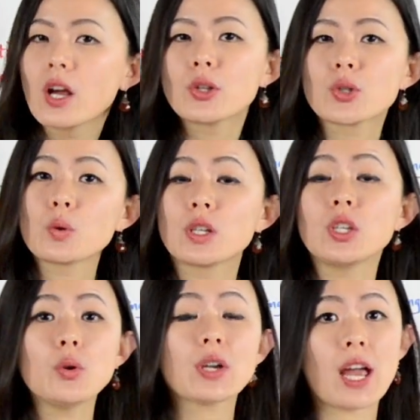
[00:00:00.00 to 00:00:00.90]
so the
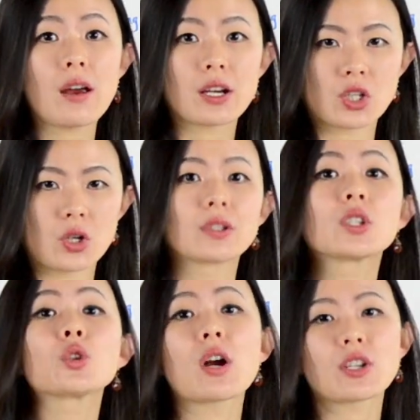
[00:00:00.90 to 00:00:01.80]
new character, the
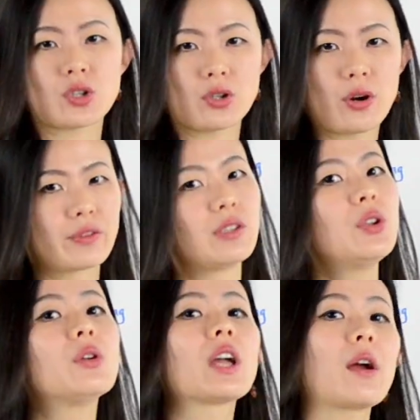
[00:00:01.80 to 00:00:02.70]
structure of the
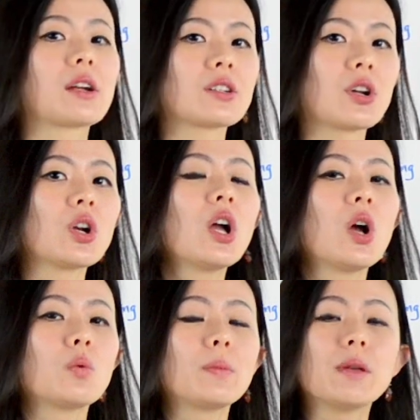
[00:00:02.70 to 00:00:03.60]
new character
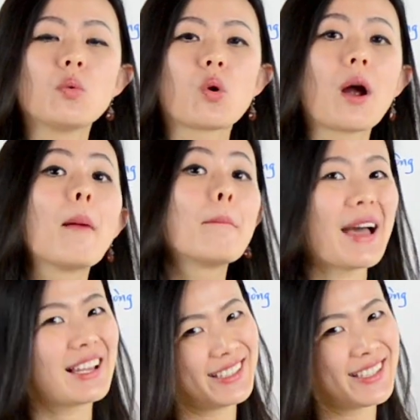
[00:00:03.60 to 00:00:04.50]
will be more
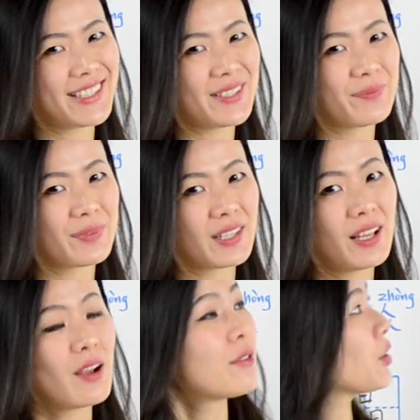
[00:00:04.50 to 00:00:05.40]
balanced.
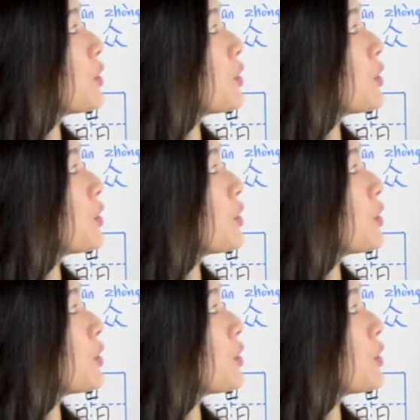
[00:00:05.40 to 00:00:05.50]
For